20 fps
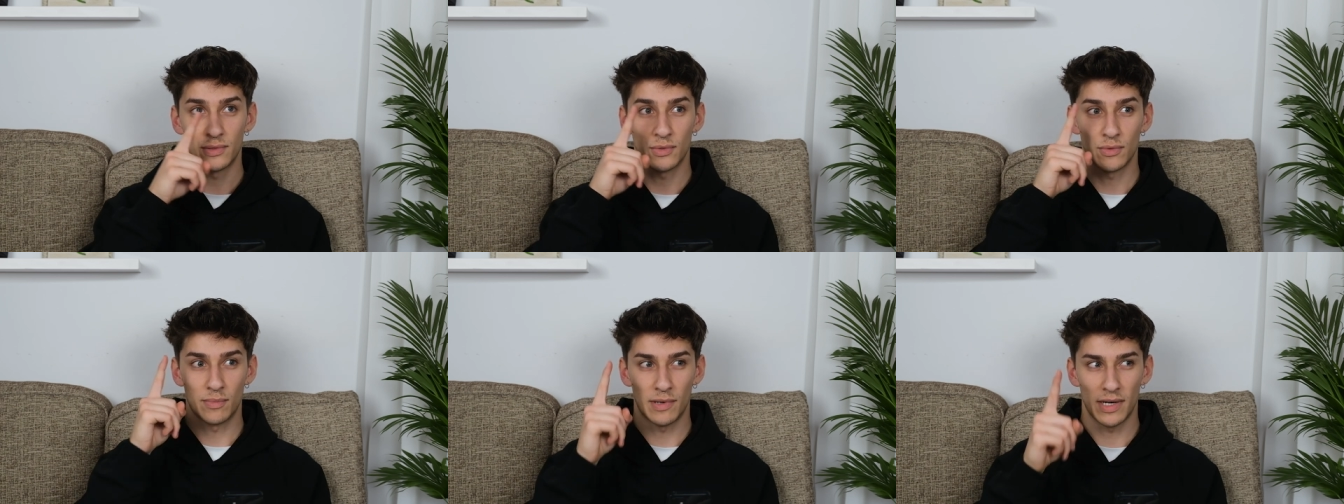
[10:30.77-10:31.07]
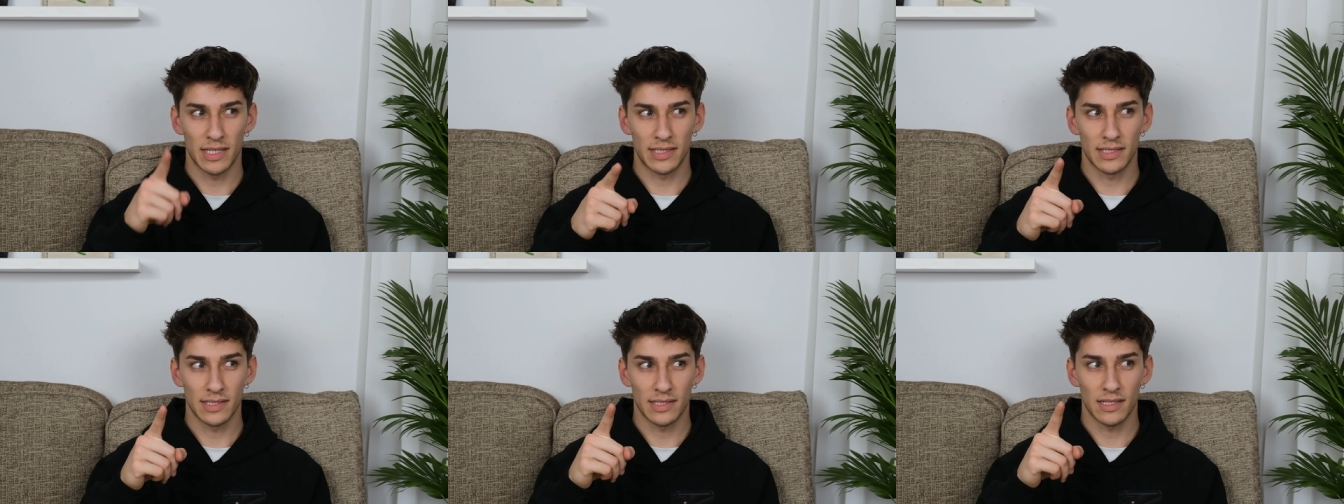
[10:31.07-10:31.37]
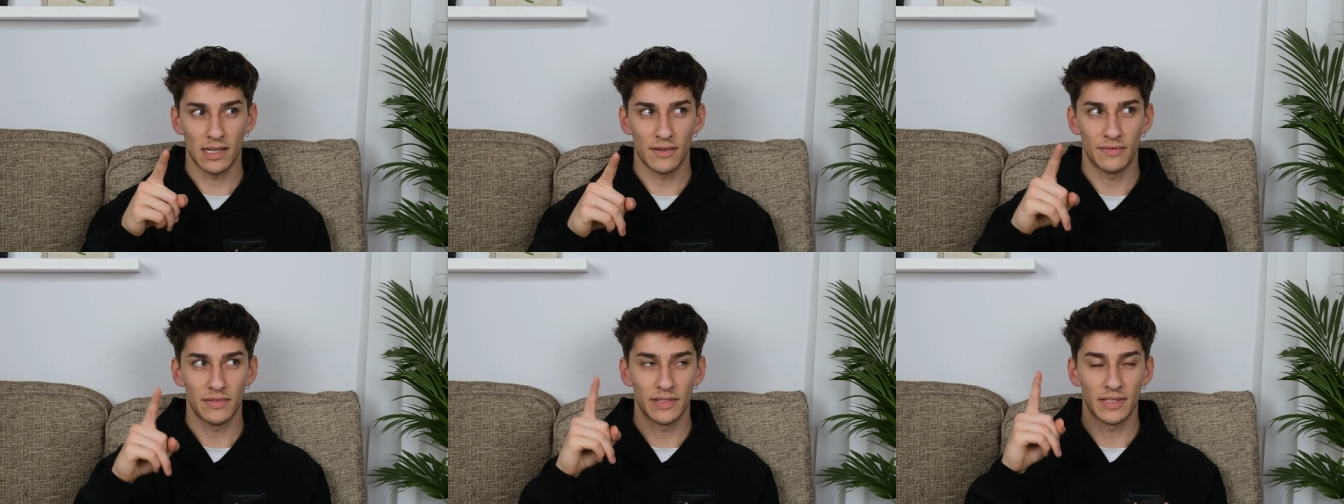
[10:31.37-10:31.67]
to
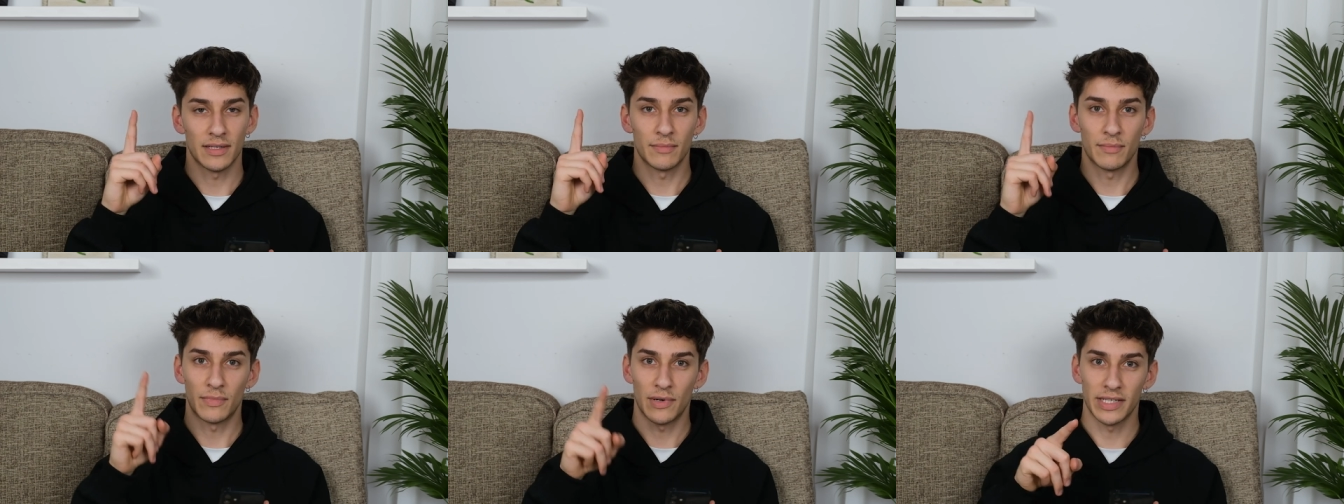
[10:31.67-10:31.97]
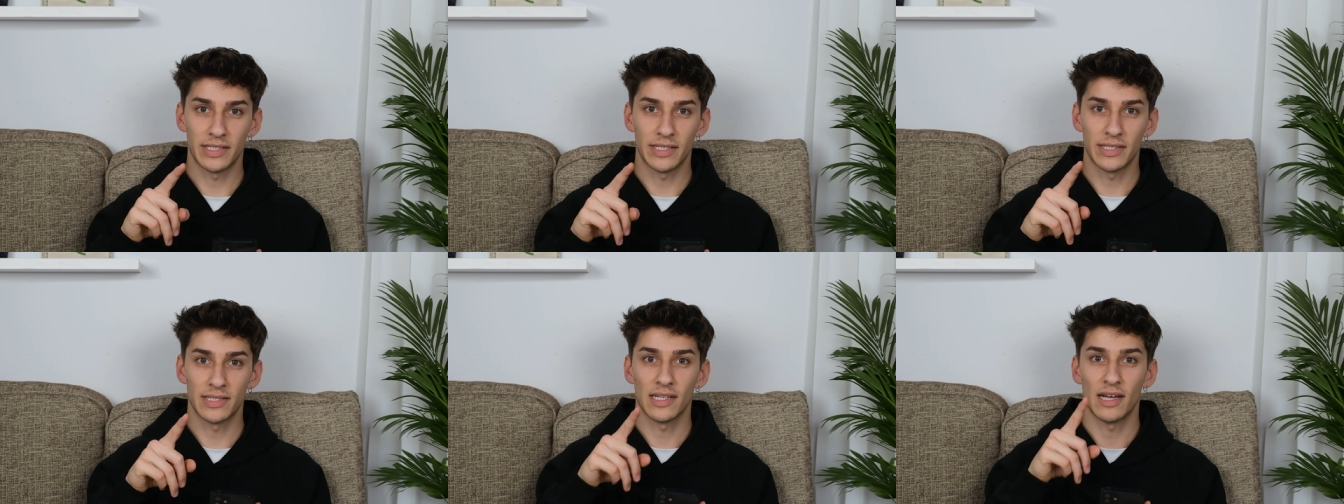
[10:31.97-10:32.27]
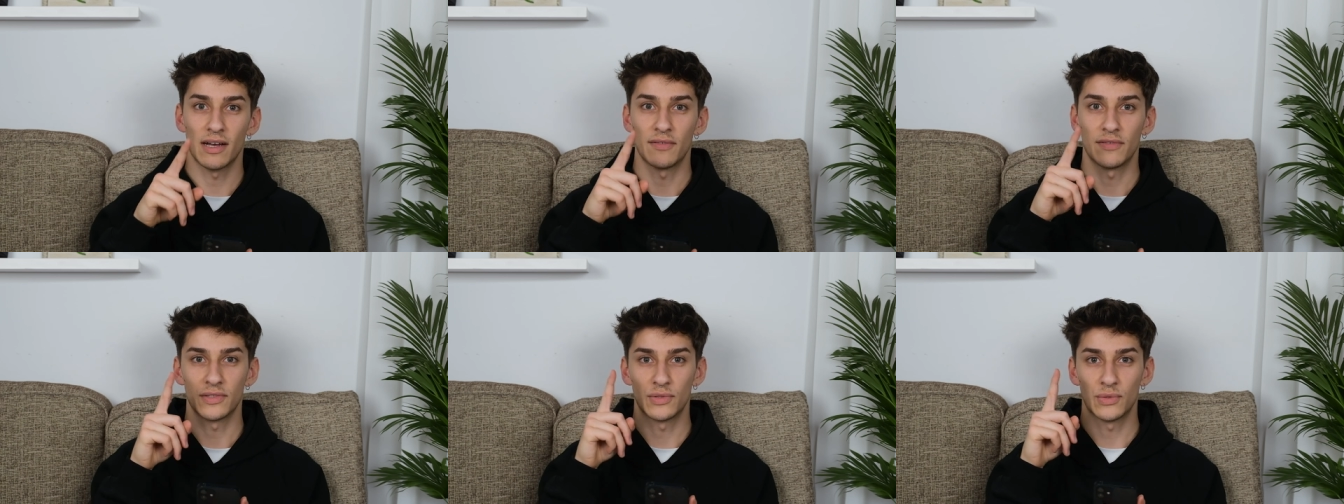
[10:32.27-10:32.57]
Bratislava and then
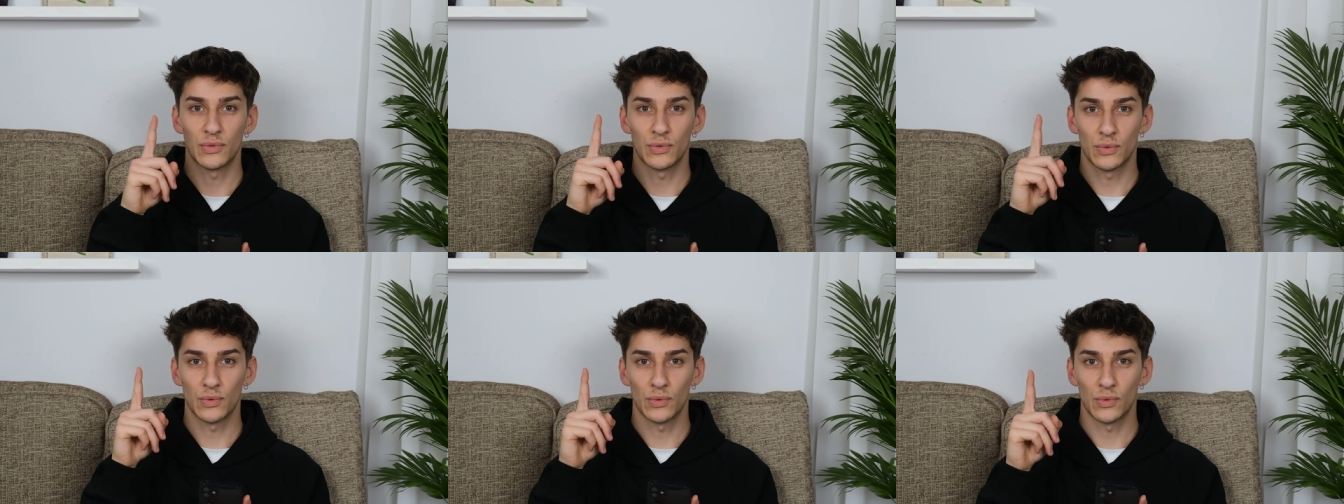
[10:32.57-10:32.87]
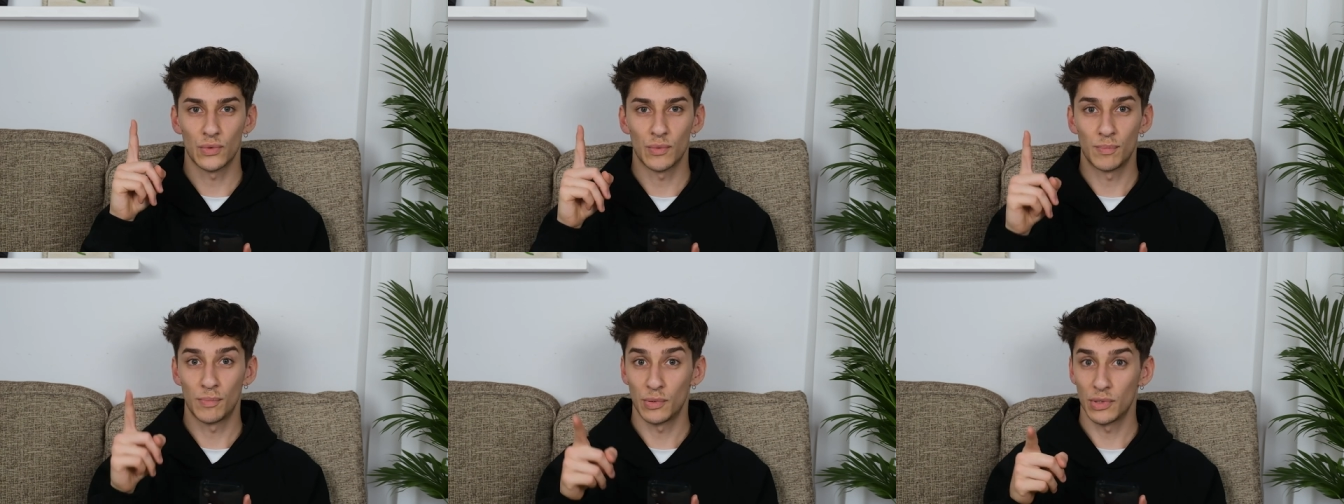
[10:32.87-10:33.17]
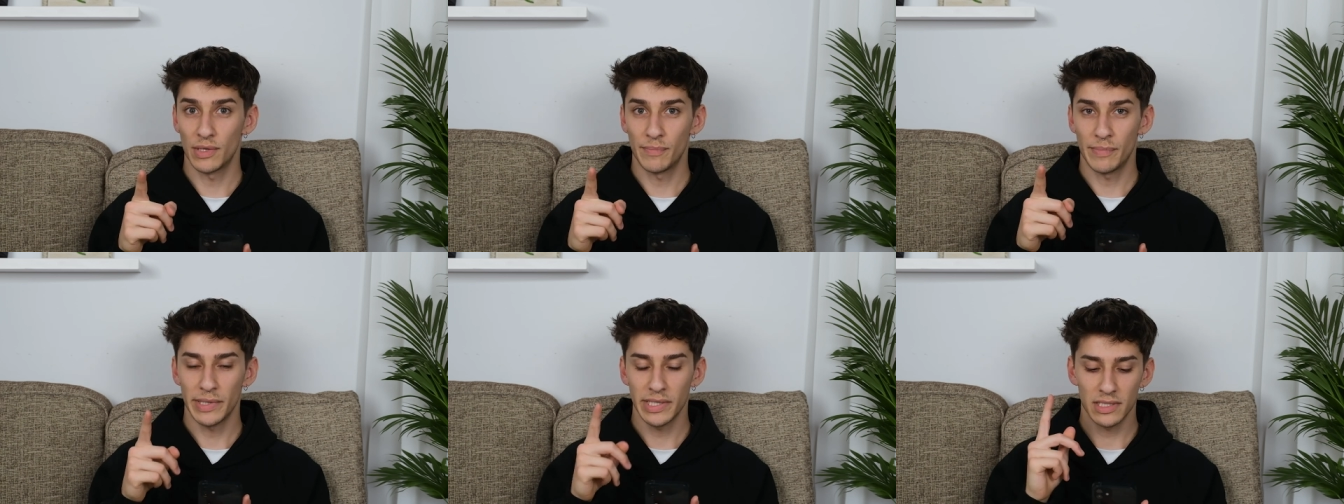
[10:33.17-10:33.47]
Bratislava to
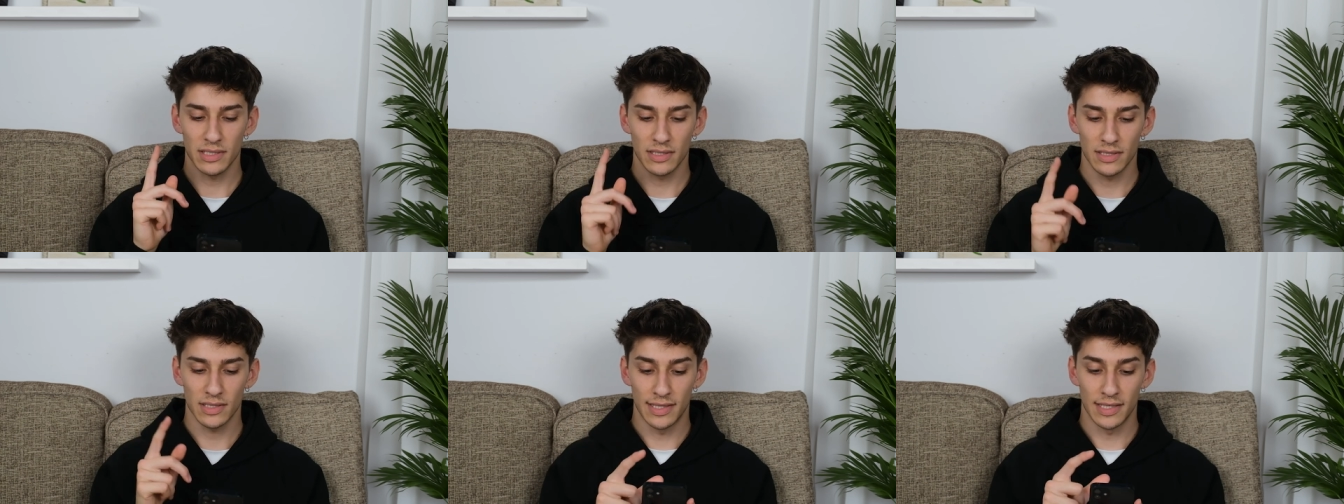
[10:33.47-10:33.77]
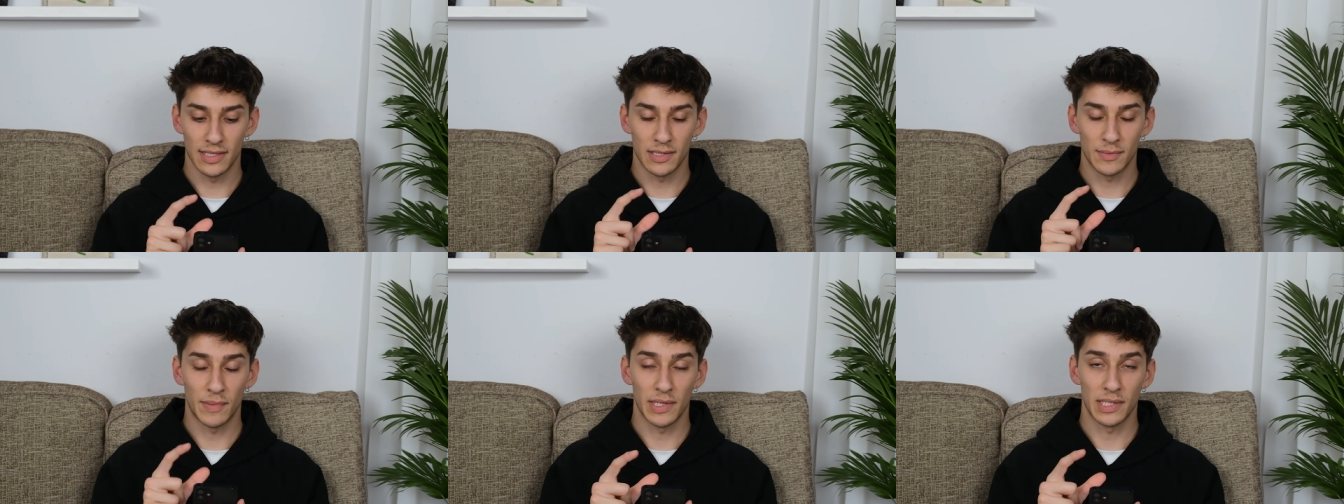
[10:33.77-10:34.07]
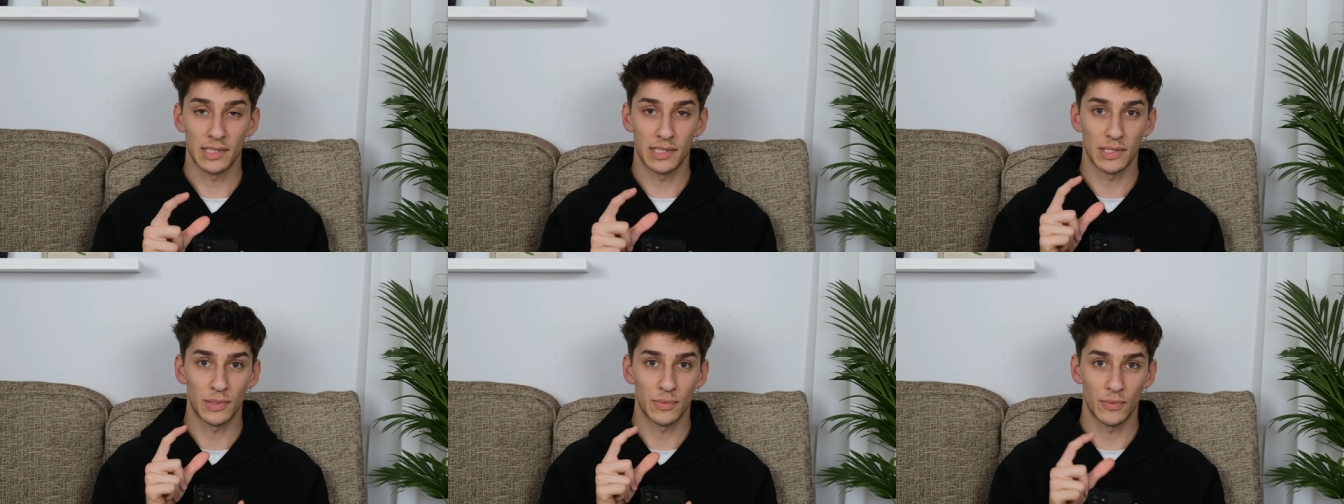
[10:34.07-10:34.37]
Budapest. These
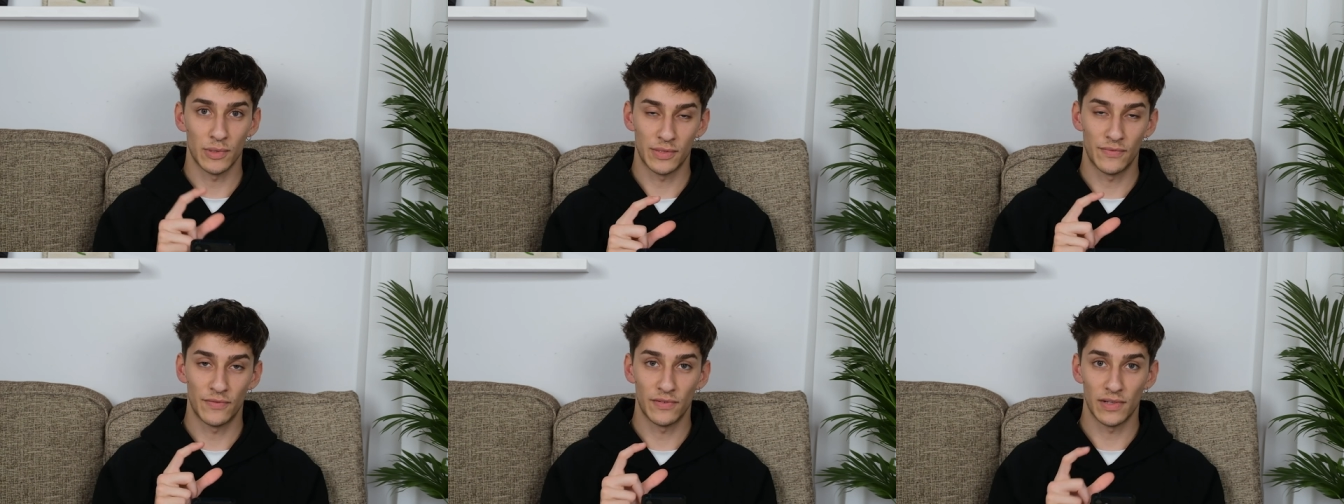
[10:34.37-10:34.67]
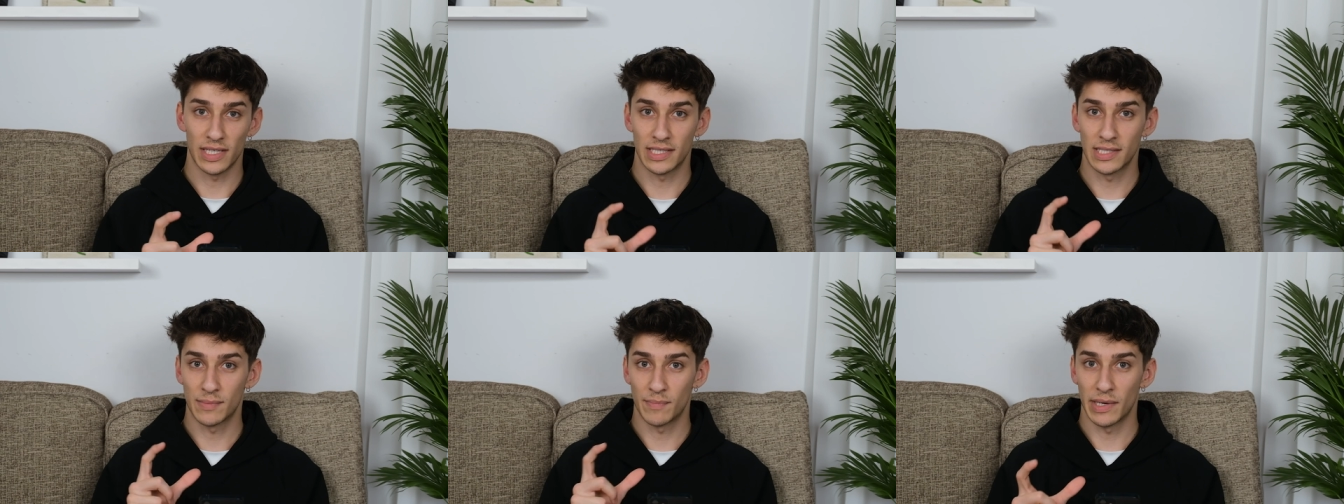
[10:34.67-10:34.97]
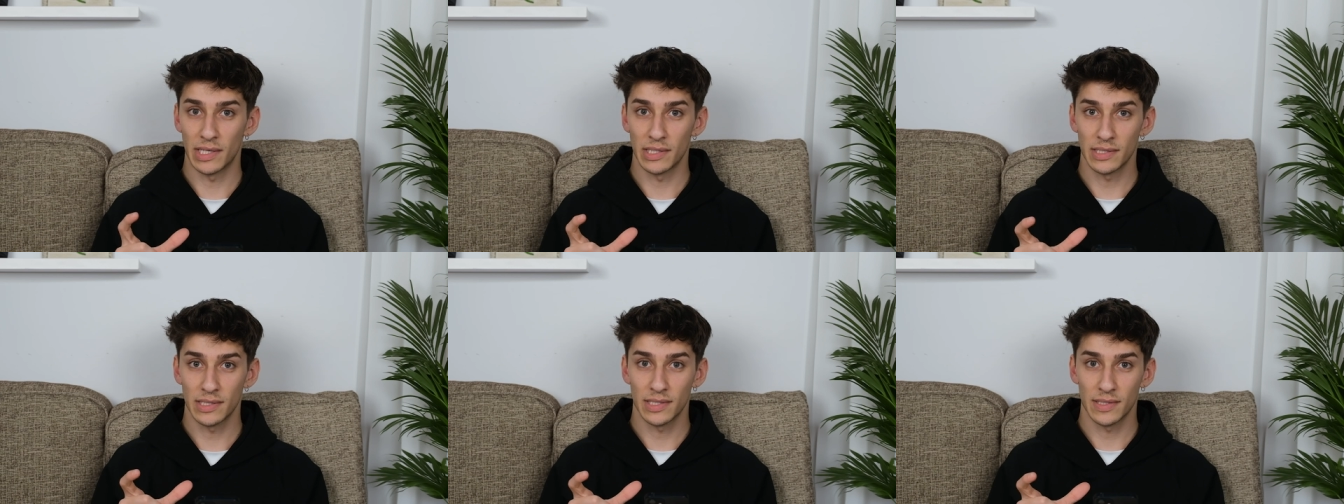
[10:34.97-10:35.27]
buses was
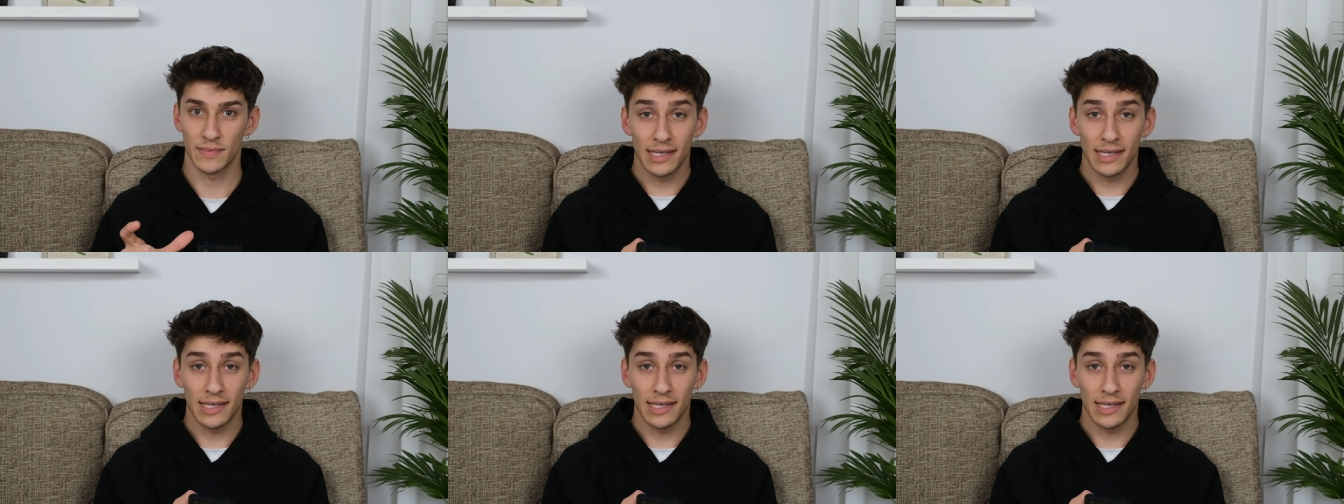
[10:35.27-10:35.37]
Flixbus.